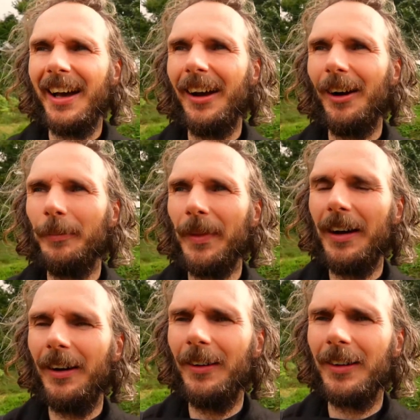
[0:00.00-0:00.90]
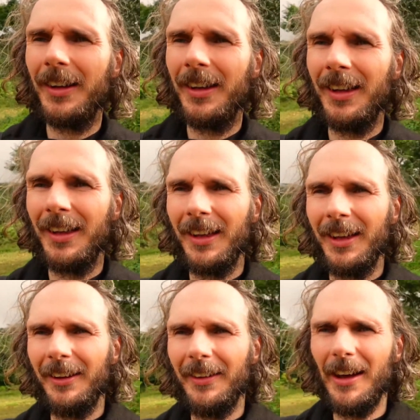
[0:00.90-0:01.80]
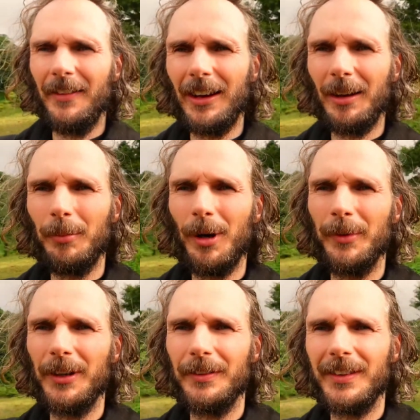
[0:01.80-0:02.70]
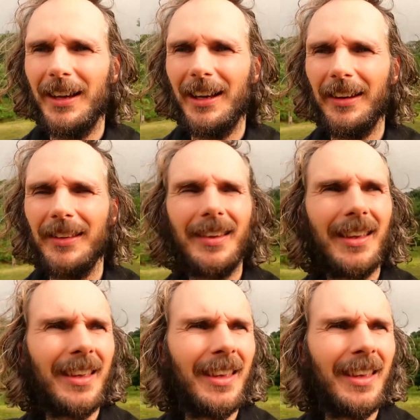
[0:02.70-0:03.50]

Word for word: I hope now we have a little moment of silence.